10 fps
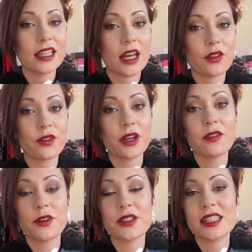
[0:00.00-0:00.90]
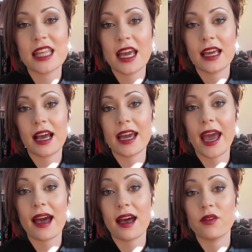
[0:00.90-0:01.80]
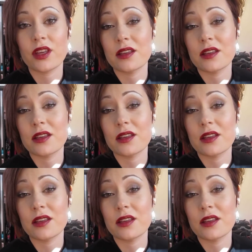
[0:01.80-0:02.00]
Now, the very first thing I have